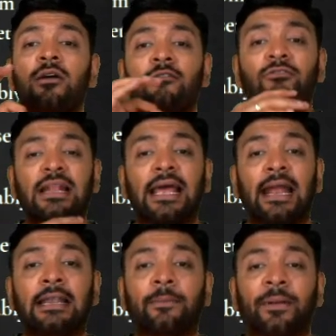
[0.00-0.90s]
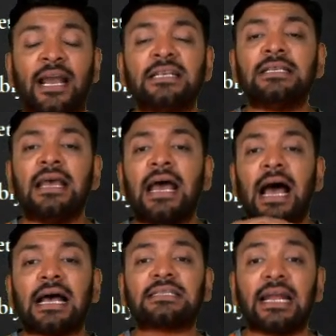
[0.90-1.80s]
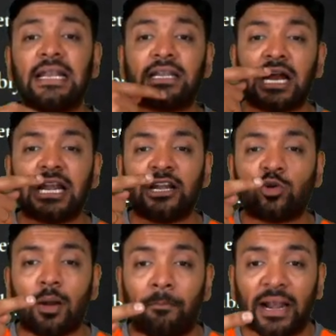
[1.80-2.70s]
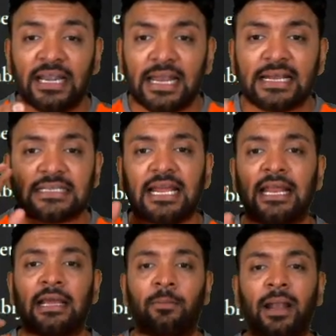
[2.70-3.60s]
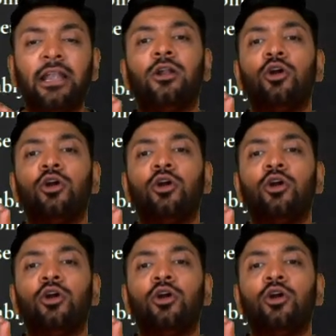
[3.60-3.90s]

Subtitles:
When the enterprise has entered into a binding sale agreement